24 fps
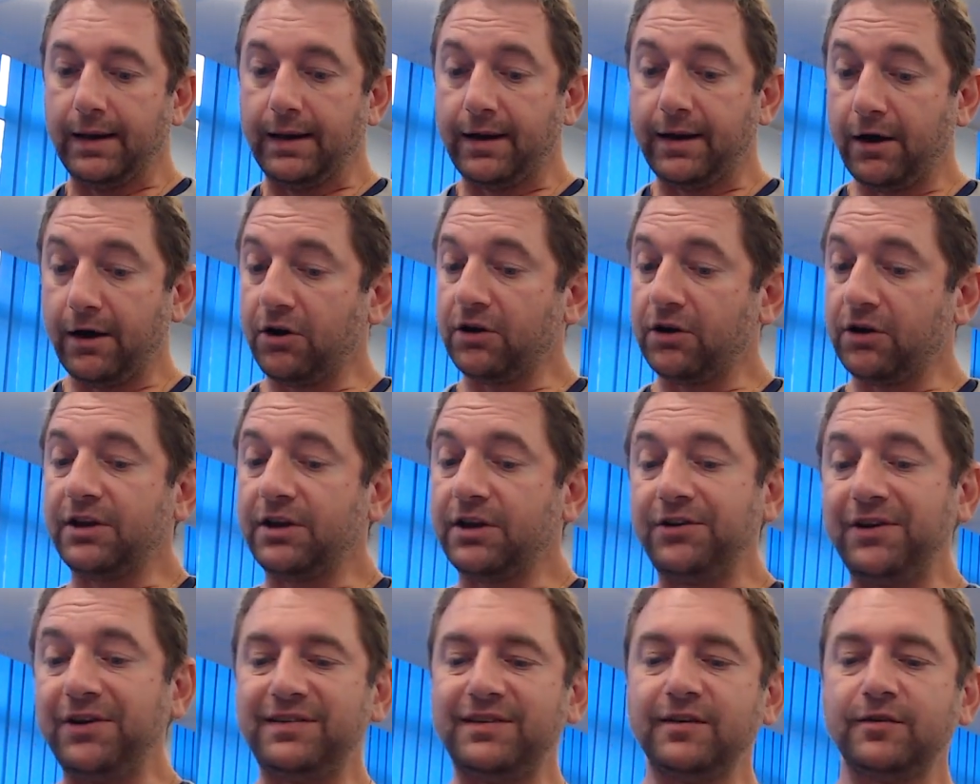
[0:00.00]

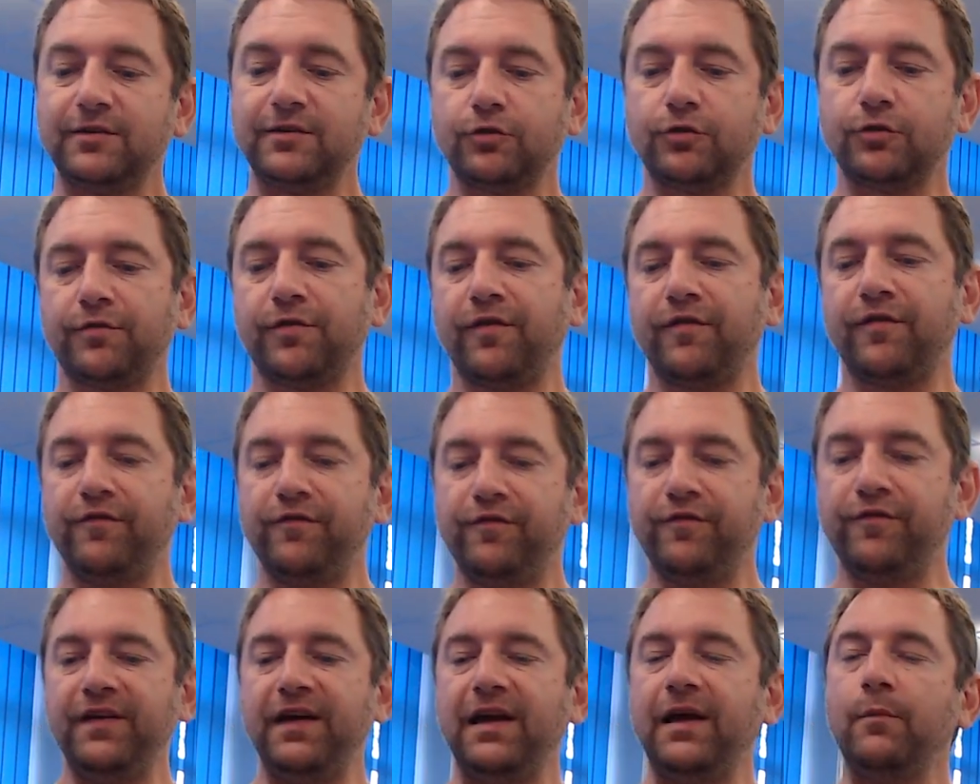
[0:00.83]
Characteristics of a
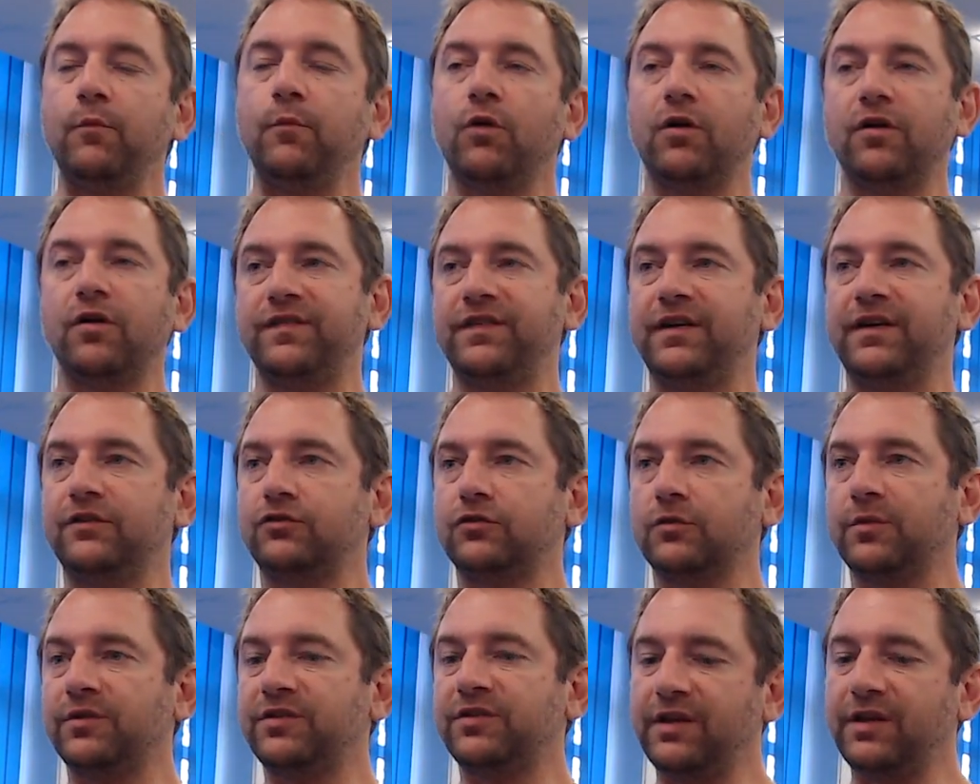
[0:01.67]
VMware
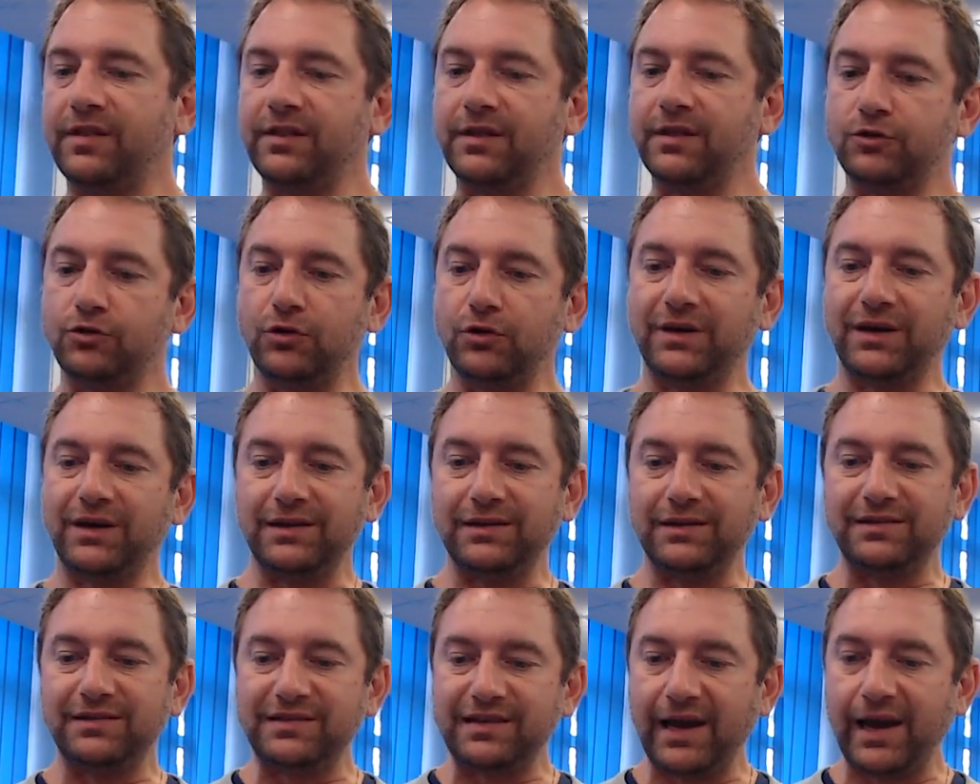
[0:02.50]
virtual machine that you
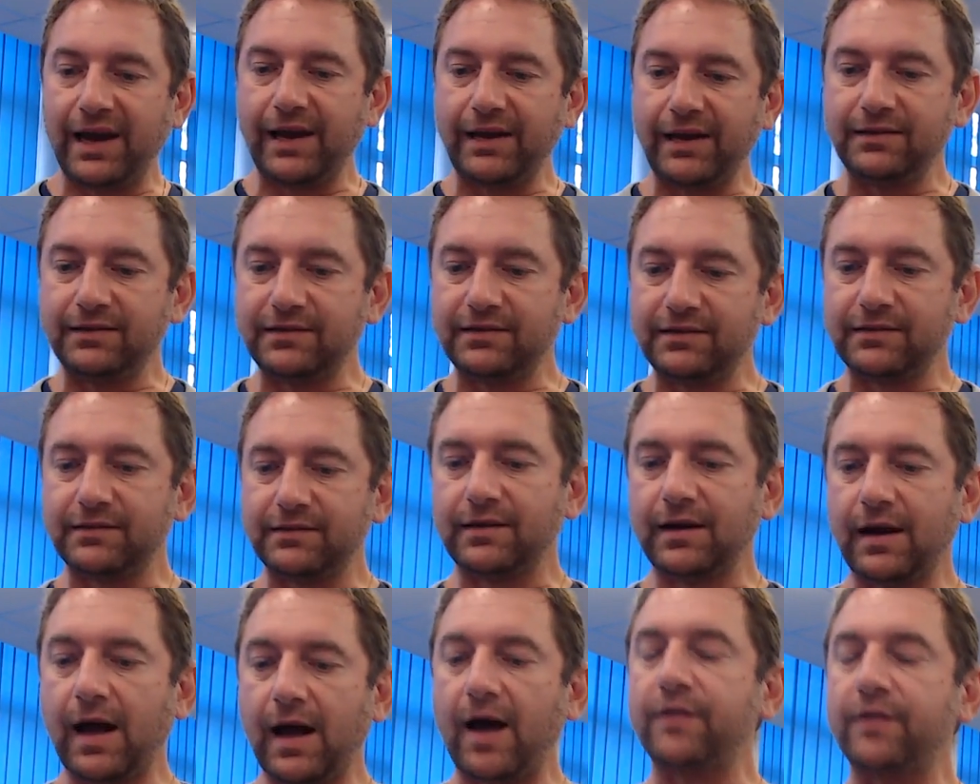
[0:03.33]
can change
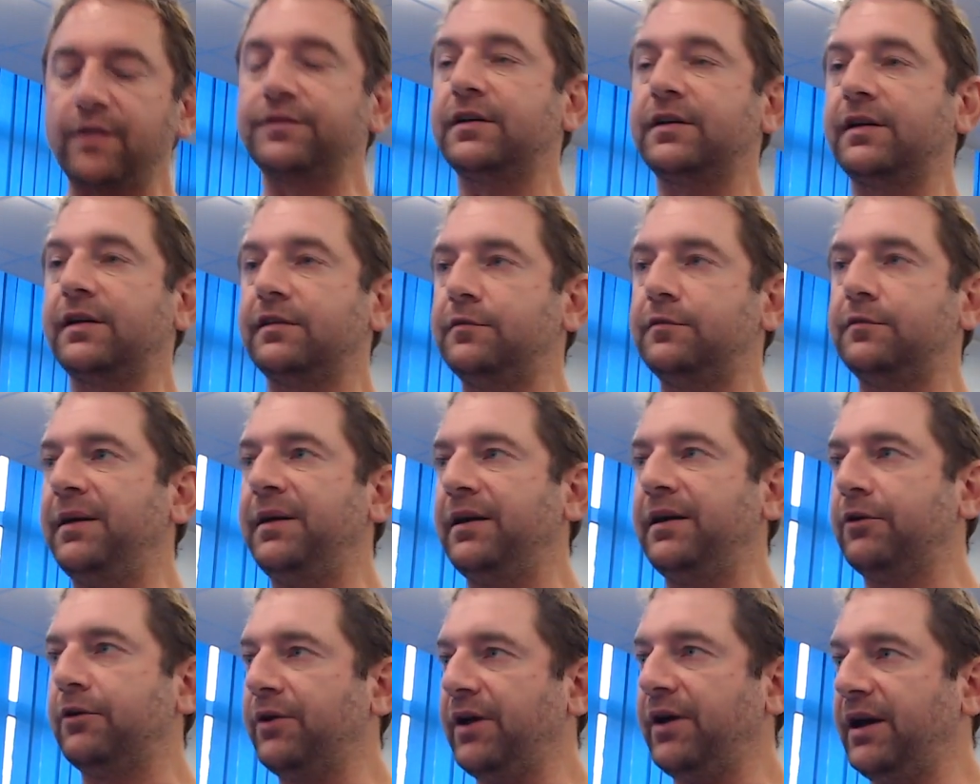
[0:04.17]
after it's
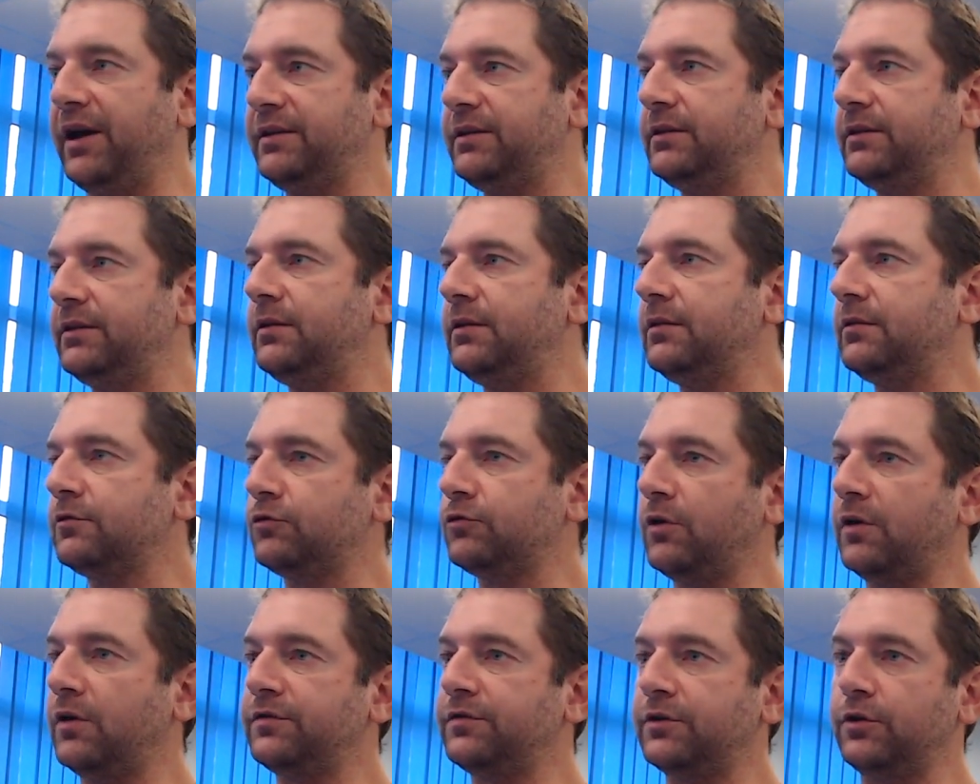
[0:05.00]
been created,
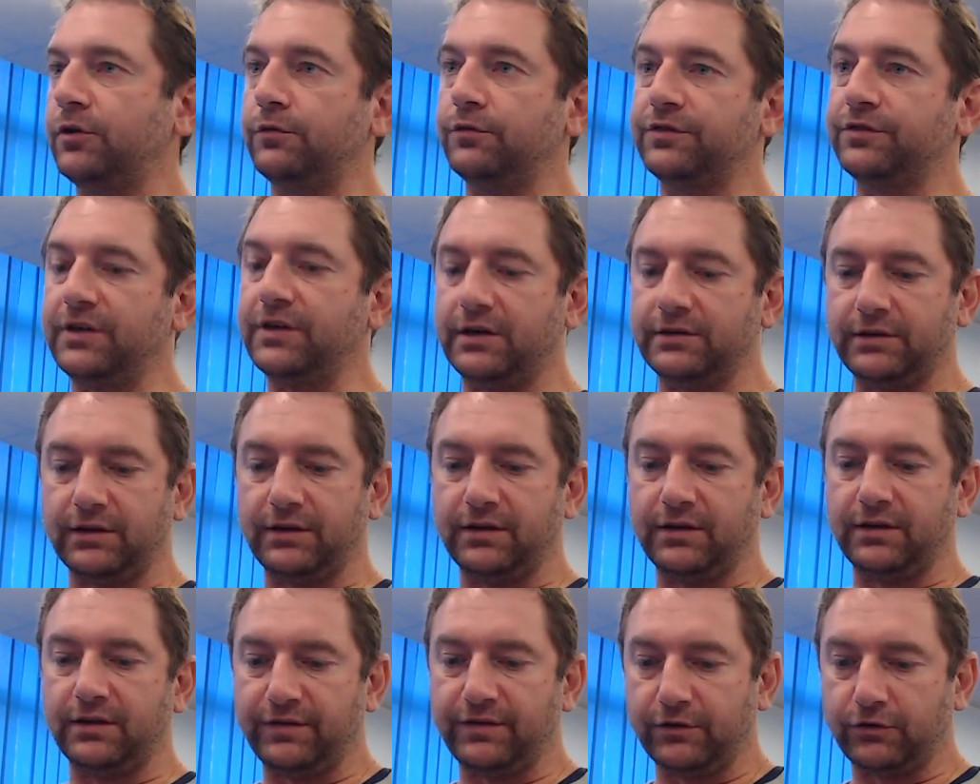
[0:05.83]
so after you've started
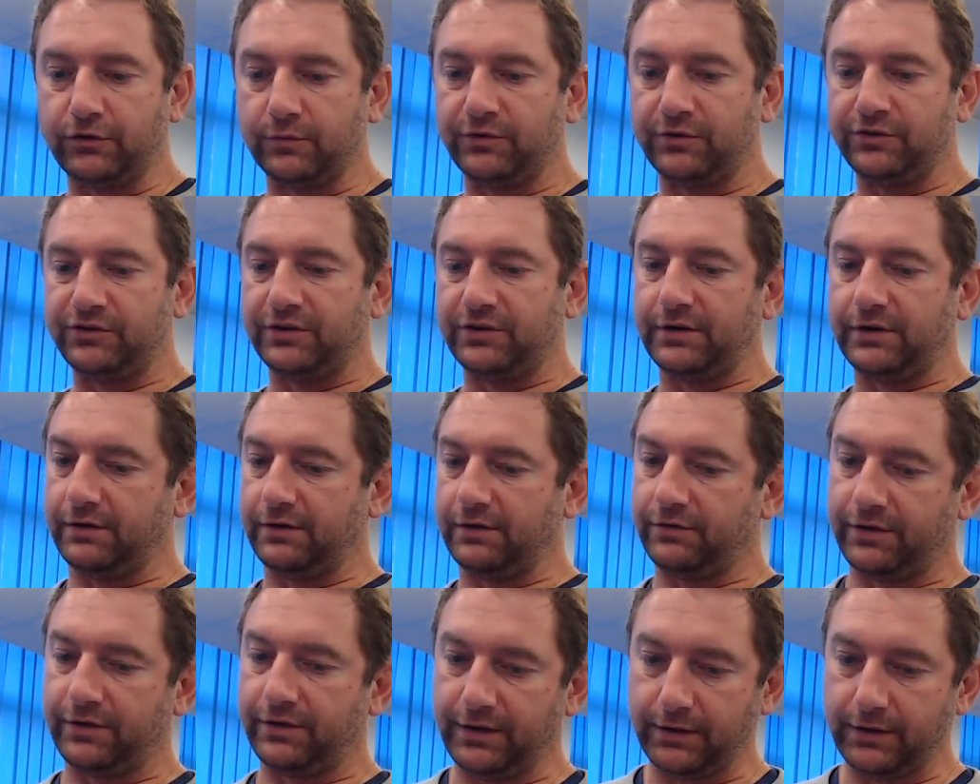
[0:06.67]
the virtual machine and
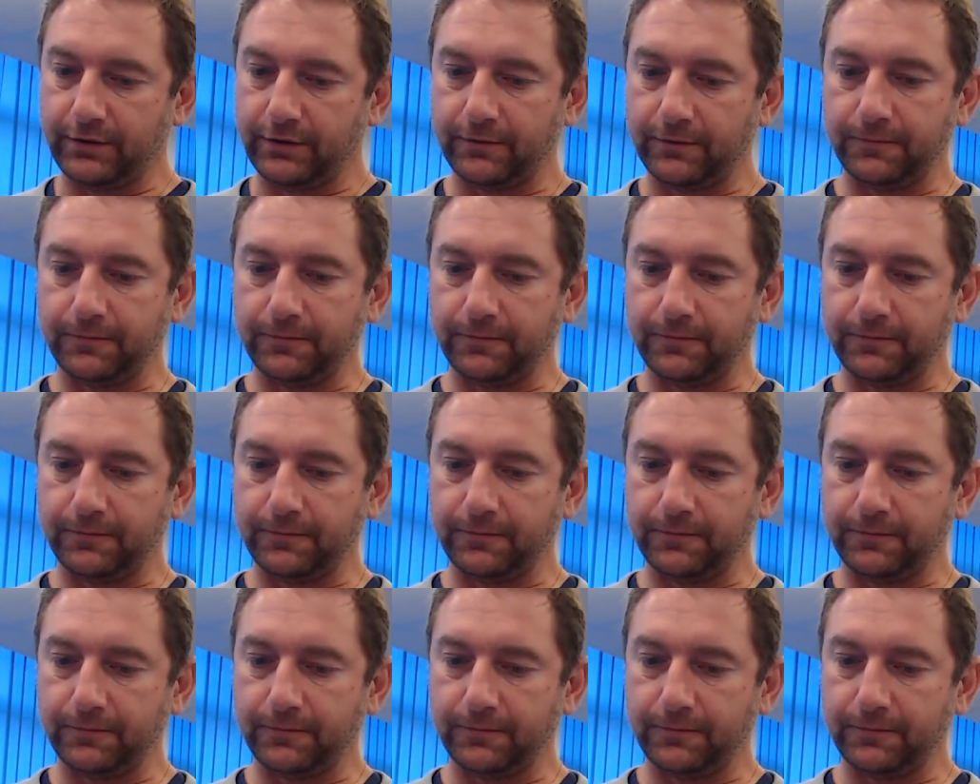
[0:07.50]
everything.